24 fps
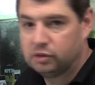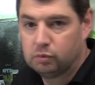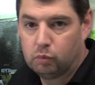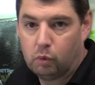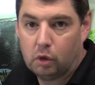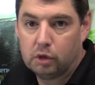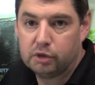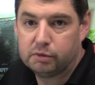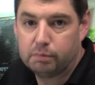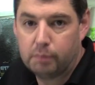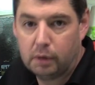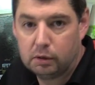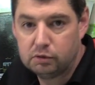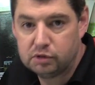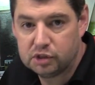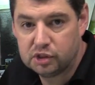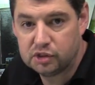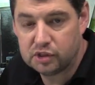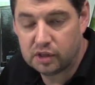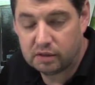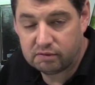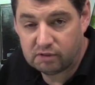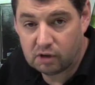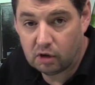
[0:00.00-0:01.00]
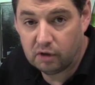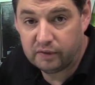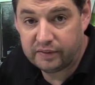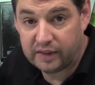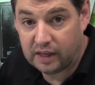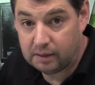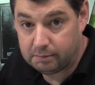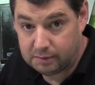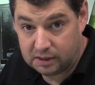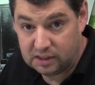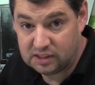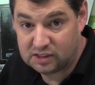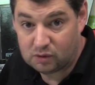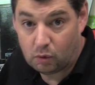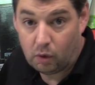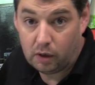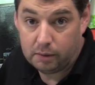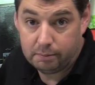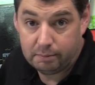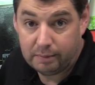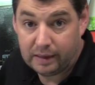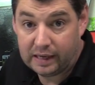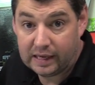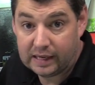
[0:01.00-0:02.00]
watt motors they've got in there, but it's
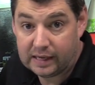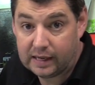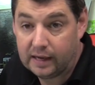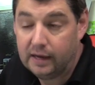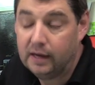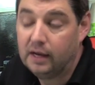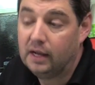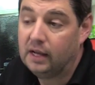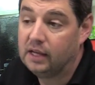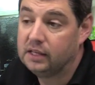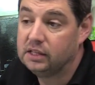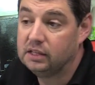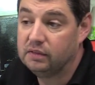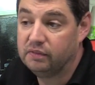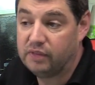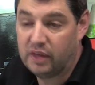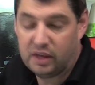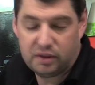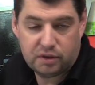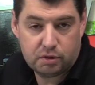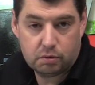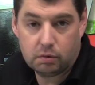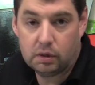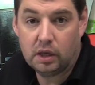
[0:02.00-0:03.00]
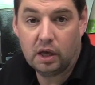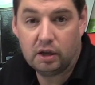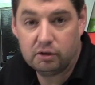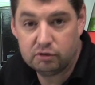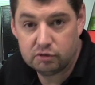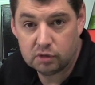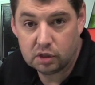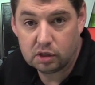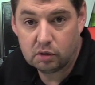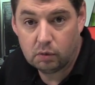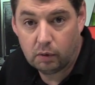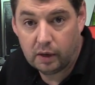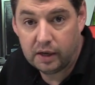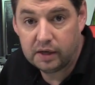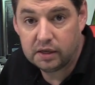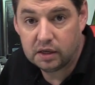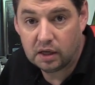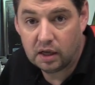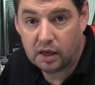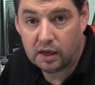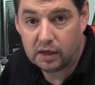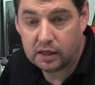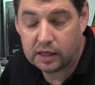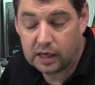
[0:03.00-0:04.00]
quite big. They're 300 quid,
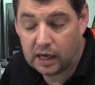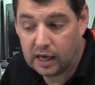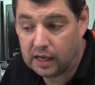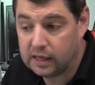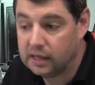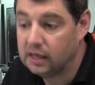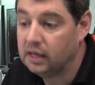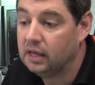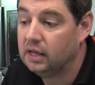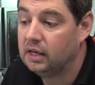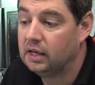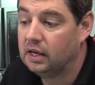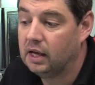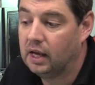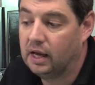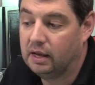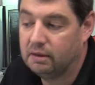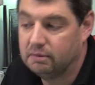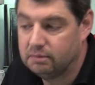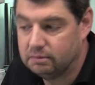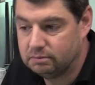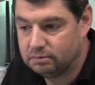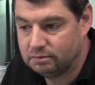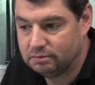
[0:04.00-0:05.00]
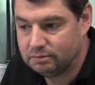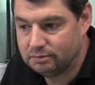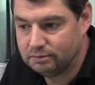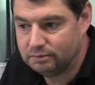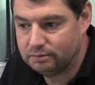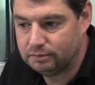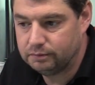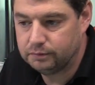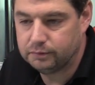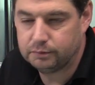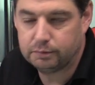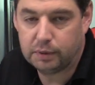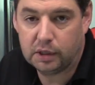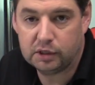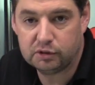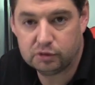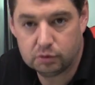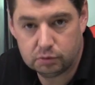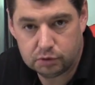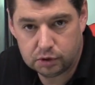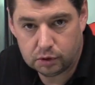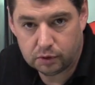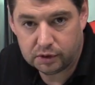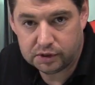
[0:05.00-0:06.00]
okay?
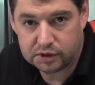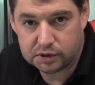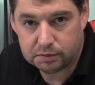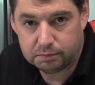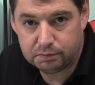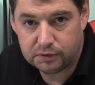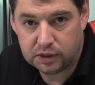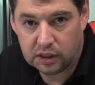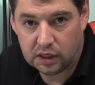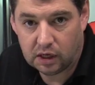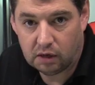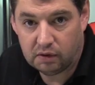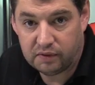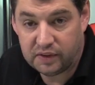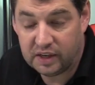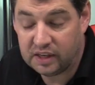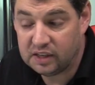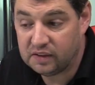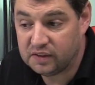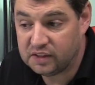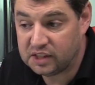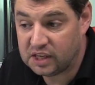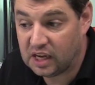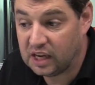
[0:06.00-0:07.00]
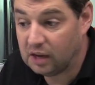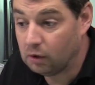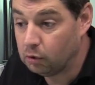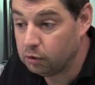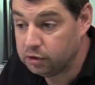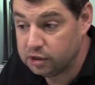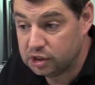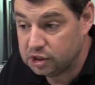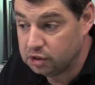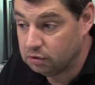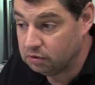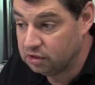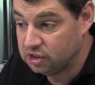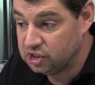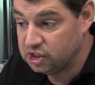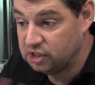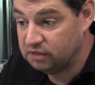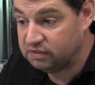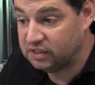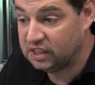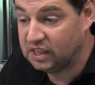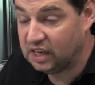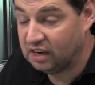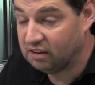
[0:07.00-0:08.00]
personal choice. You know, at the end of the day, all you're doing is
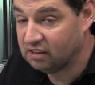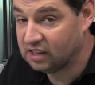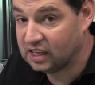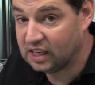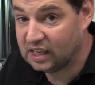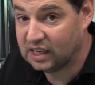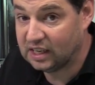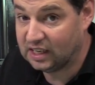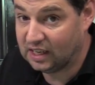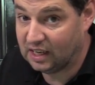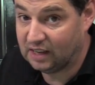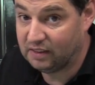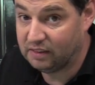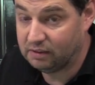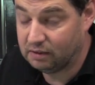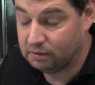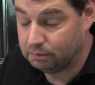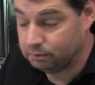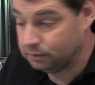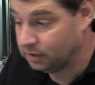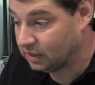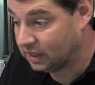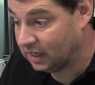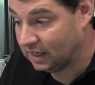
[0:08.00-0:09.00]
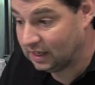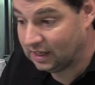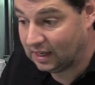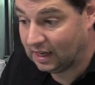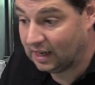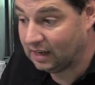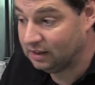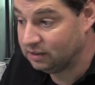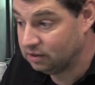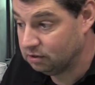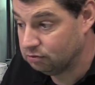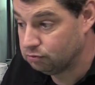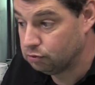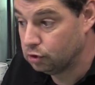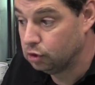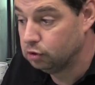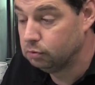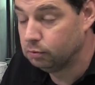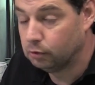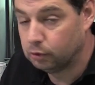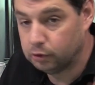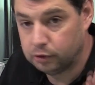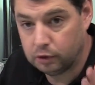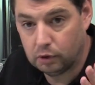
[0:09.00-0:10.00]
shifting air and kicking it out the getting it out your
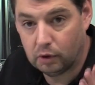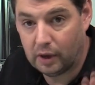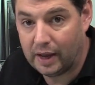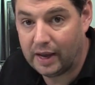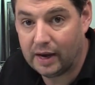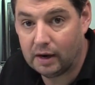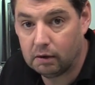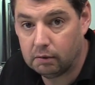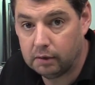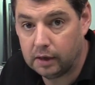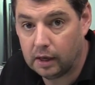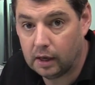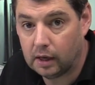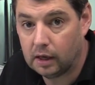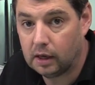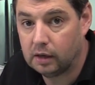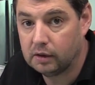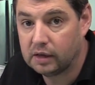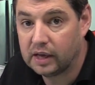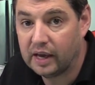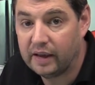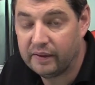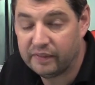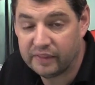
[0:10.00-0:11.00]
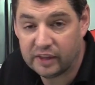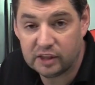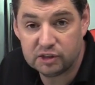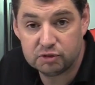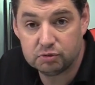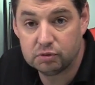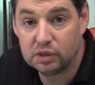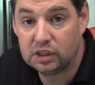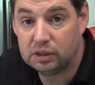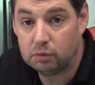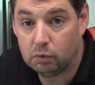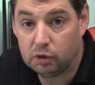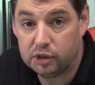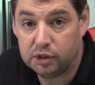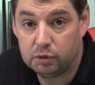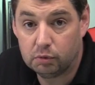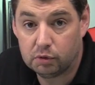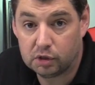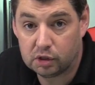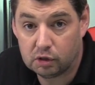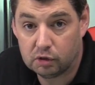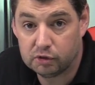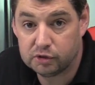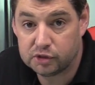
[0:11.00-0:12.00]
room or your area. Okay, and that's really what you
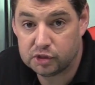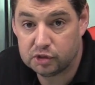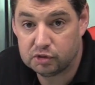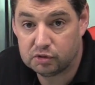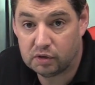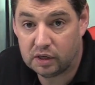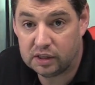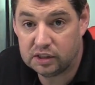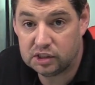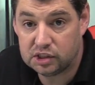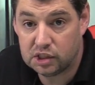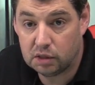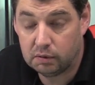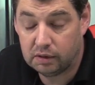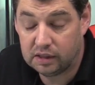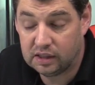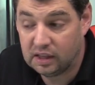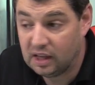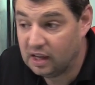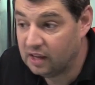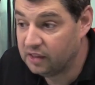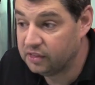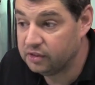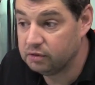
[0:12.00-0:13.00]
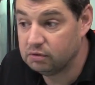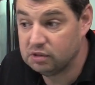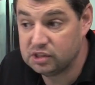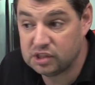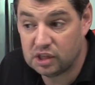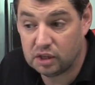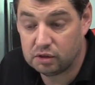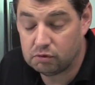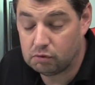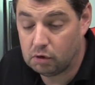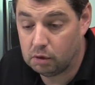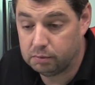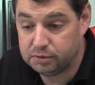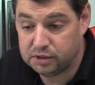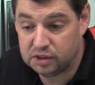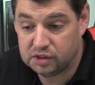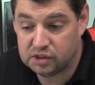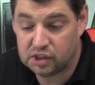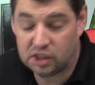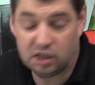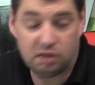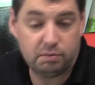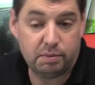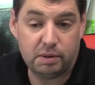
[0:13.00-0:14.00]
want to concentrate doing. There is other options.
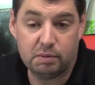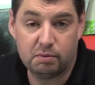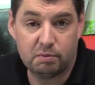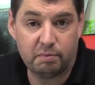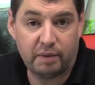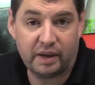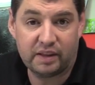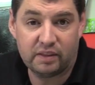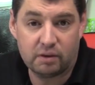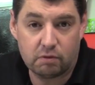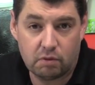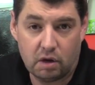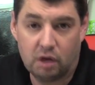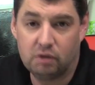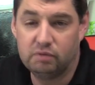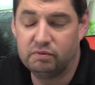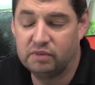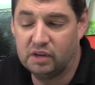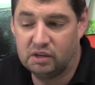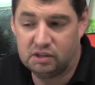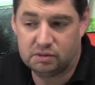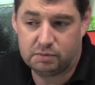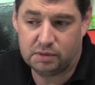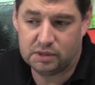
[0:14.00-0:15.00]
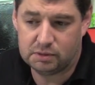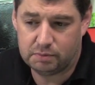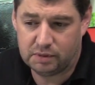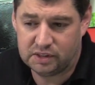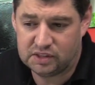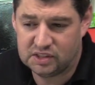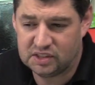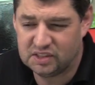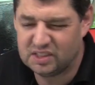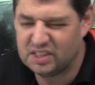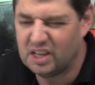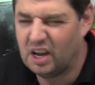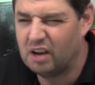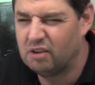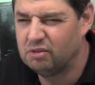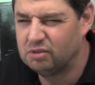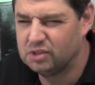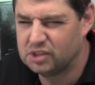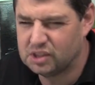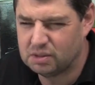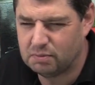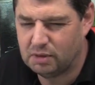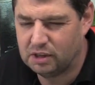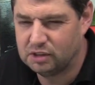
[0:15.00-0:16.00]
I know people make their own various bits and pieces. Don't
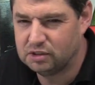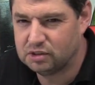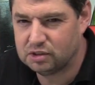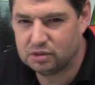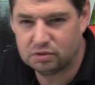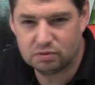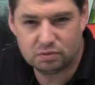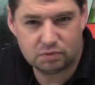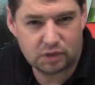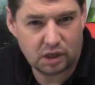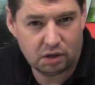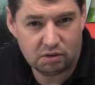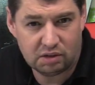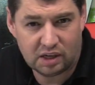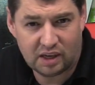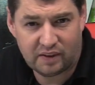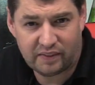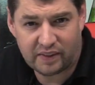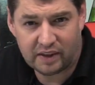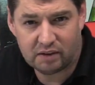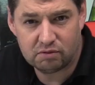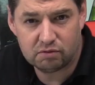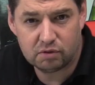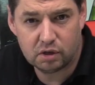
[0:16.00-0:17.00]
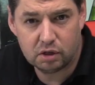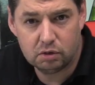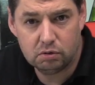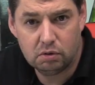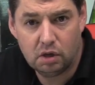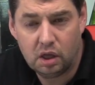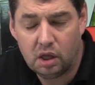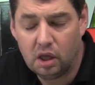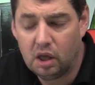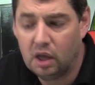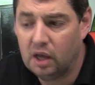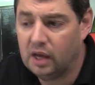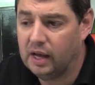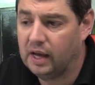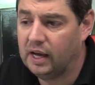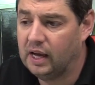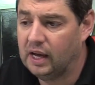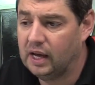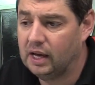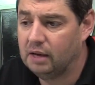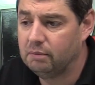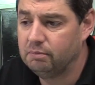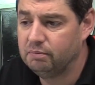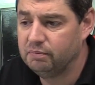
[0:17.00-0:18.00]
so much go down that route.
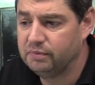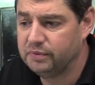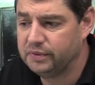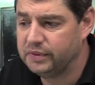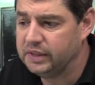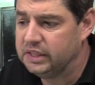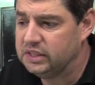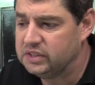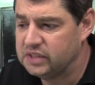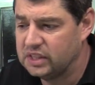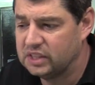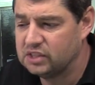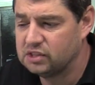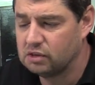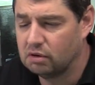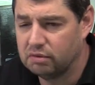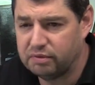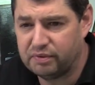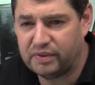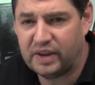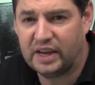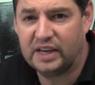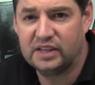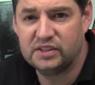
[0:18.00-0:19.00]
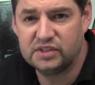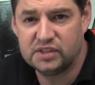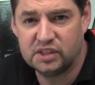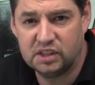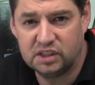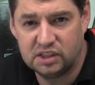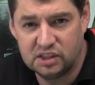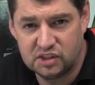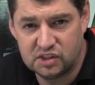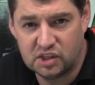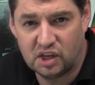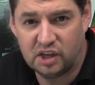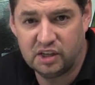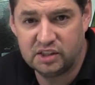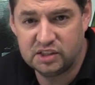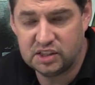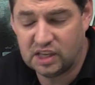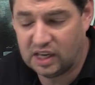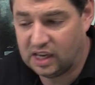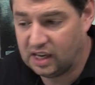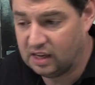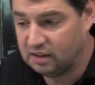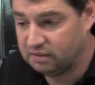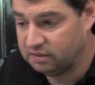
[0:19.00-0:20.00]
Um, these things have got fans that are designed to
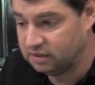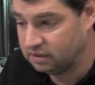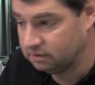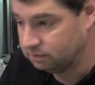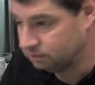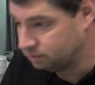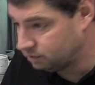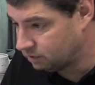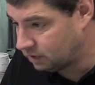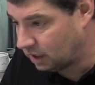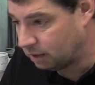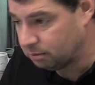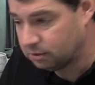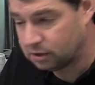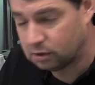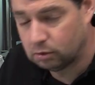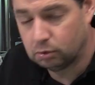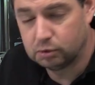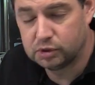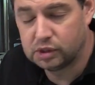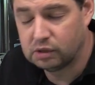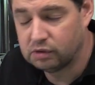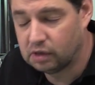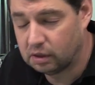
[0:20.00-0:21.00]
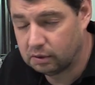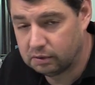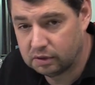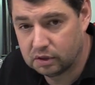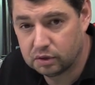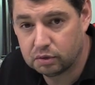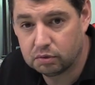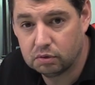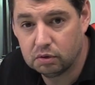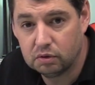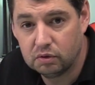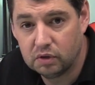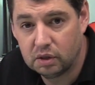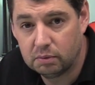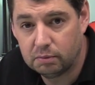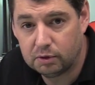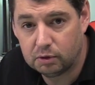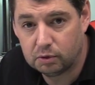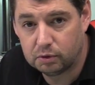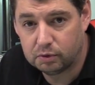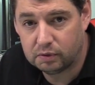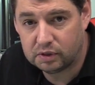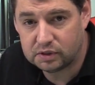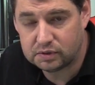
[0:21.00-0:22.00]
have chemicals going through them and
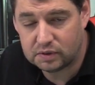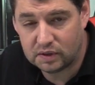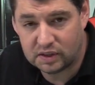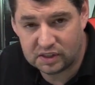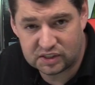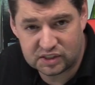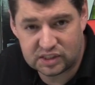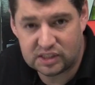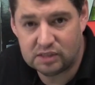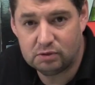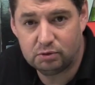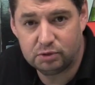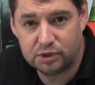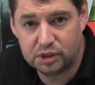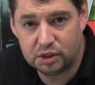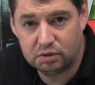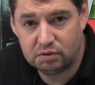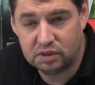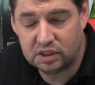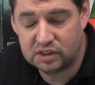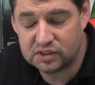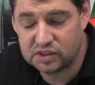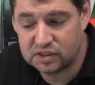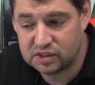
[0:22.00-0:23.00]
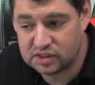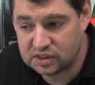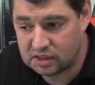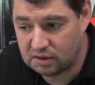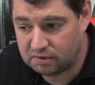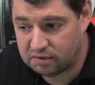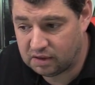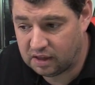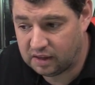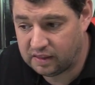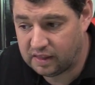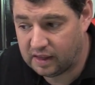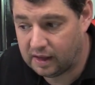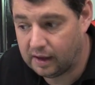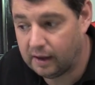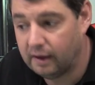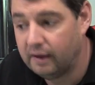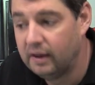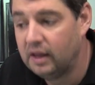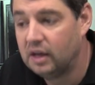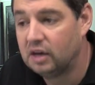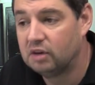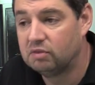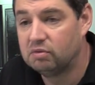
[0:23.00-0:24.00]
all the rest of it. They're sealed units and stuff like that,
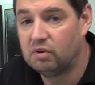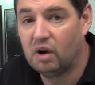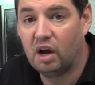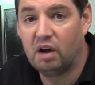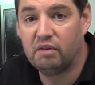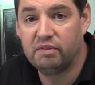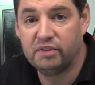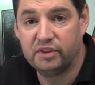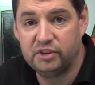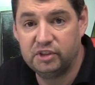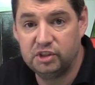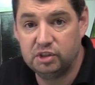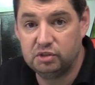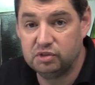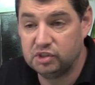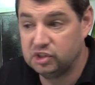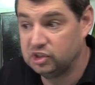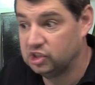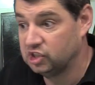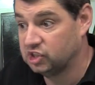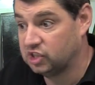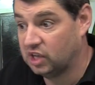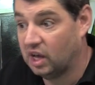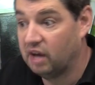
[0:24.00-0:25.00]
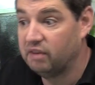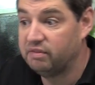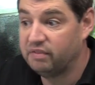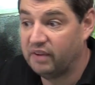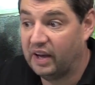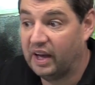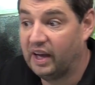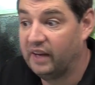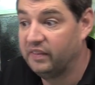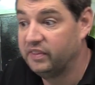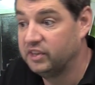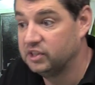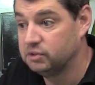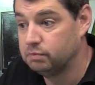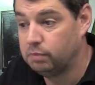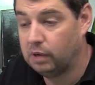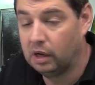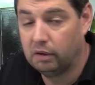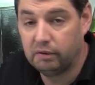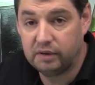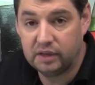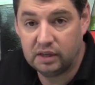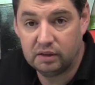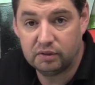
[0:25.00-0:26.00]
rather than using just a fan that's
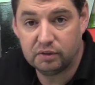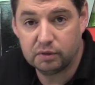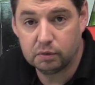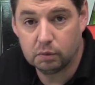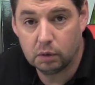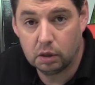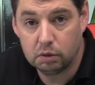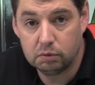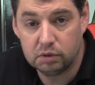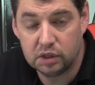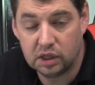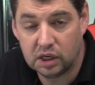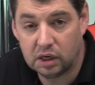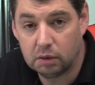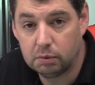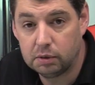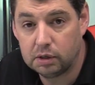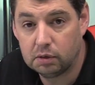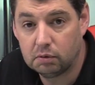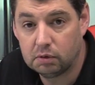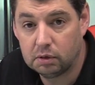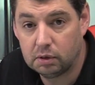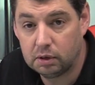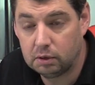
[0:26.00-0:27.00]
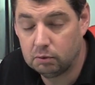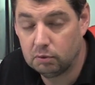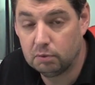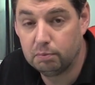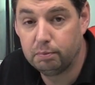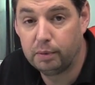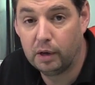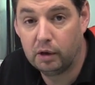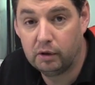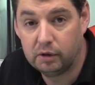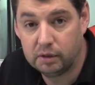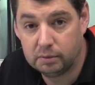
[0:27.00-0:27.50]
blowing it through. You know, we don't want anyone blowing